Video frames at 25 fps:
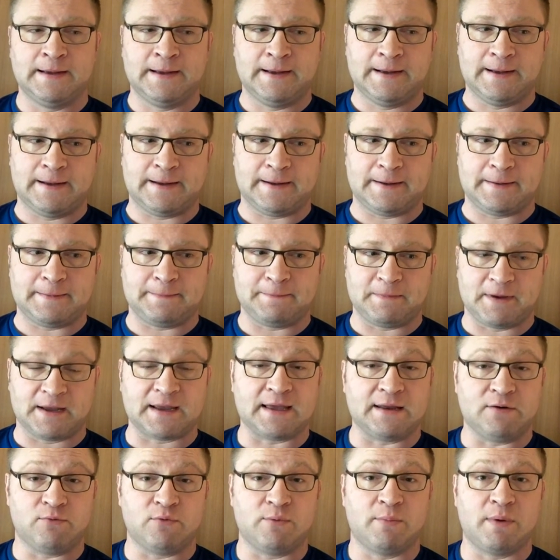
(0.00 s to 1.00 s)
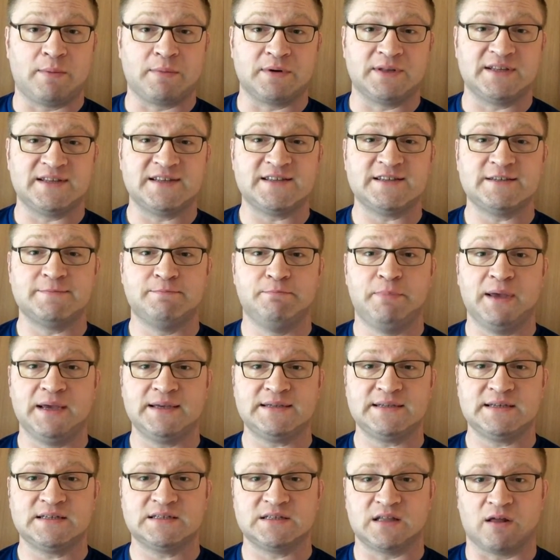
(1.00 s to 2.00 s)
Again, remember, this is
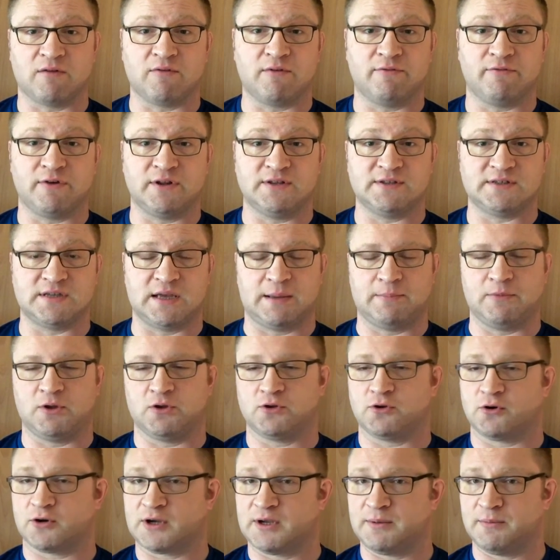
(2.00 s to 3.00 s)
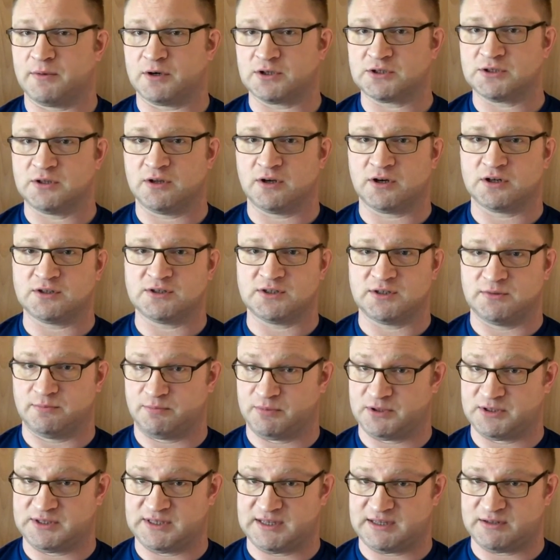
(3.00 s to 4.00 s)
basic self-defense. I'm not talking martial arts,
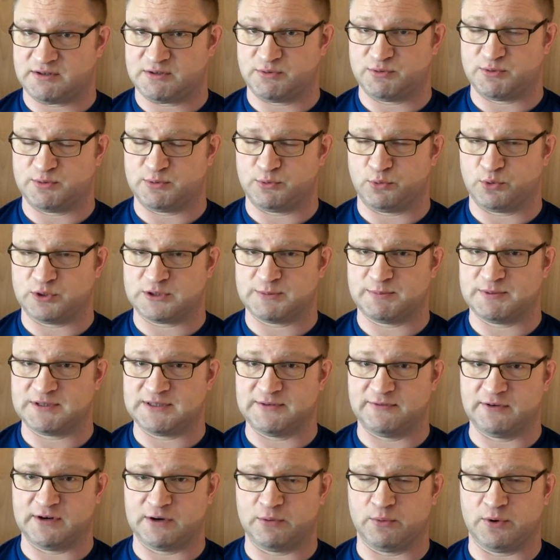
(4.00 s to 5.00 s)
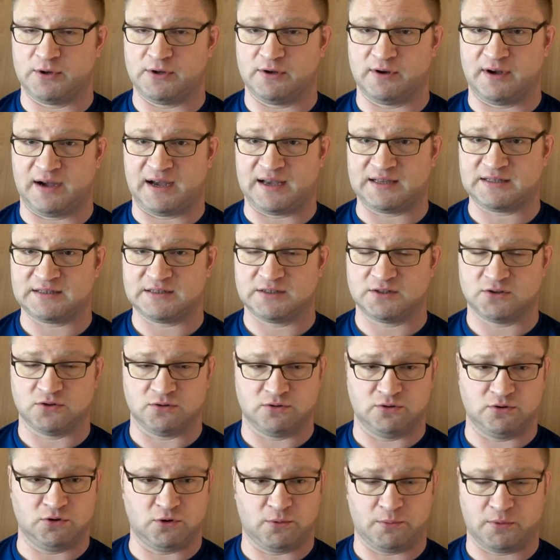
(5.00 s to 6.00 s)
because that was specific what you asked. So
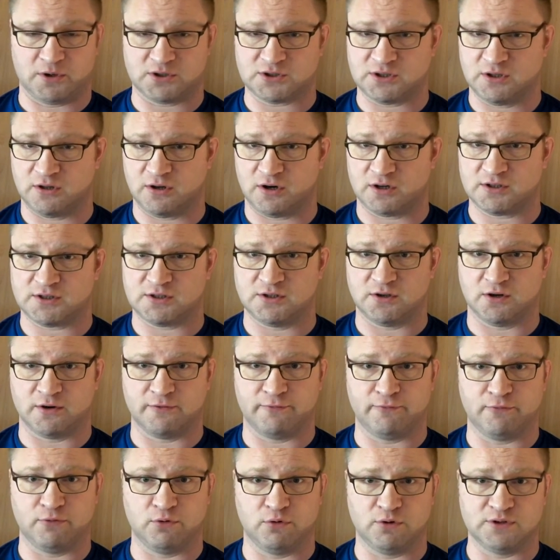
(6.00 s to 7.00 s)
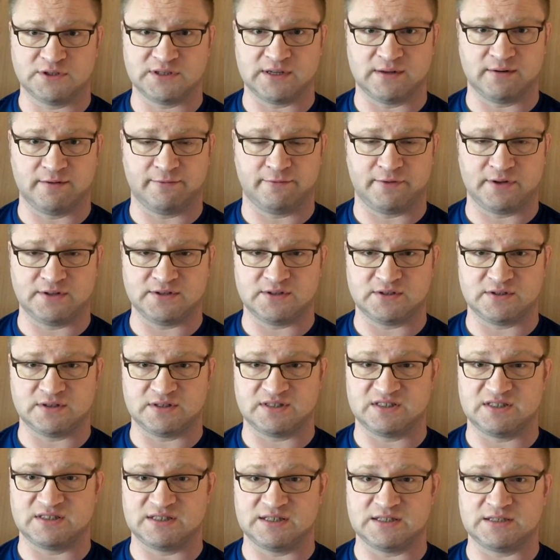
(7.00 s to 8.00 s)
not martial arts, not a full self-defense
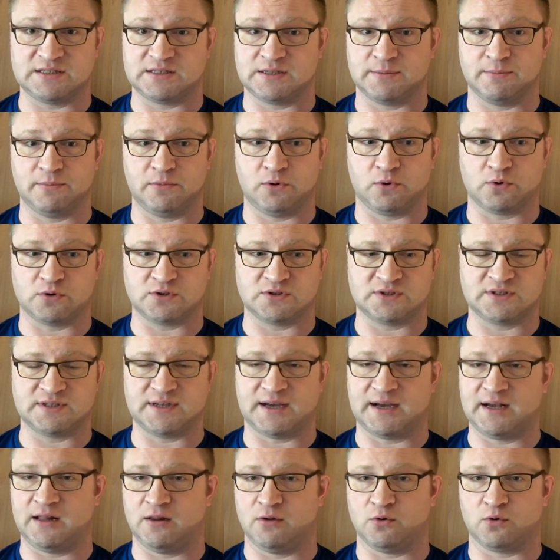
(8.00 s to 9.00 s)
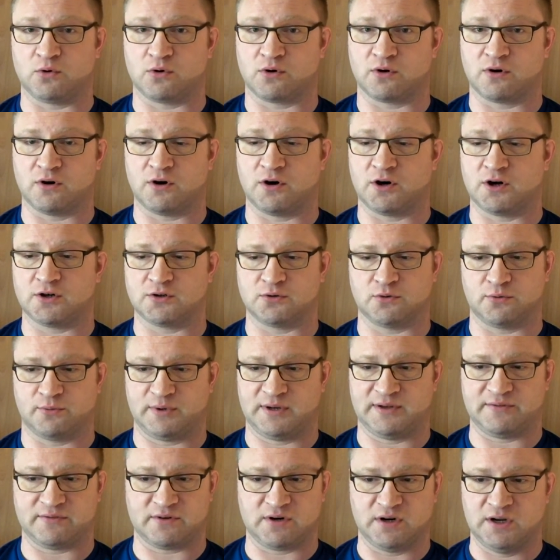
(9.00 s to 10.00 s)
system or style or art or
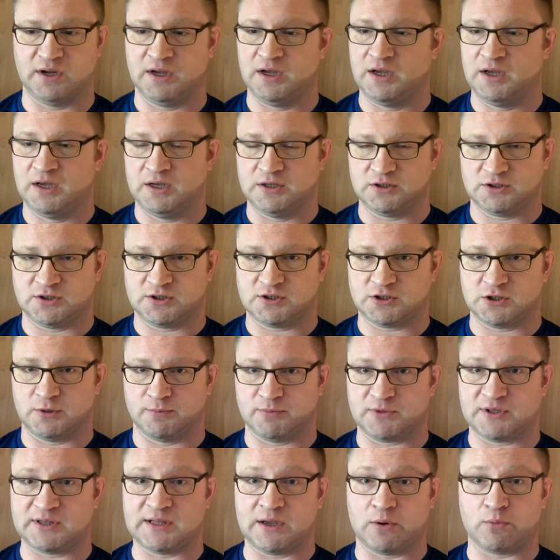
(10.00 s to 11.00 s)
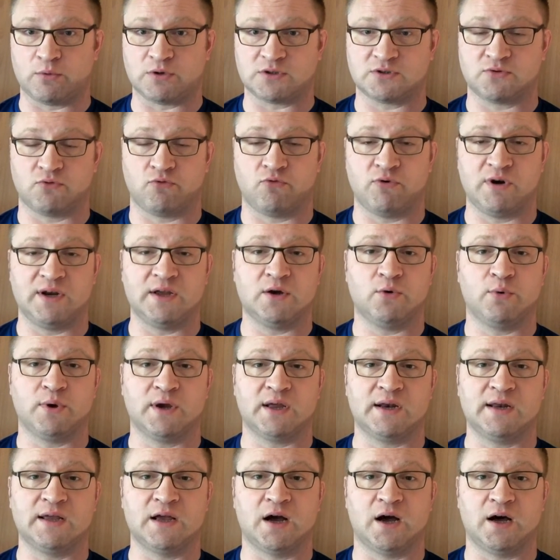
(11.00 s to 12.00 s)
whatever, just something that works really
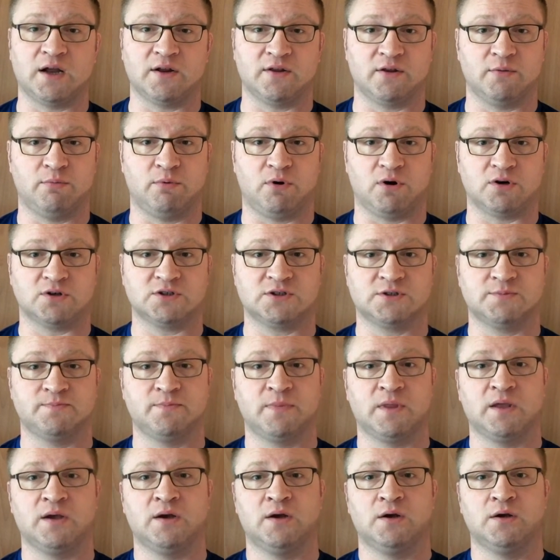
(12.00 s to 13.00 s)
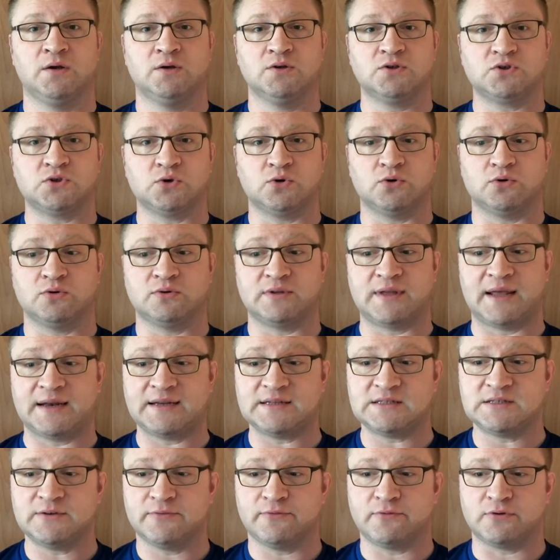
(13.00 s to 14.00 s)
quickly out of the box. So that
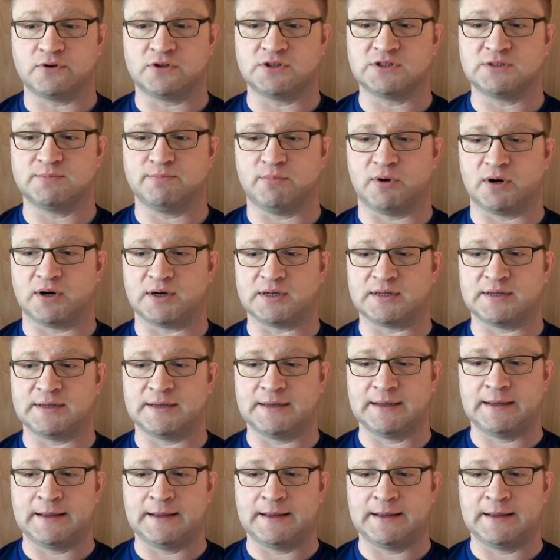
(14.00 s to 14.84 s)
is the first part.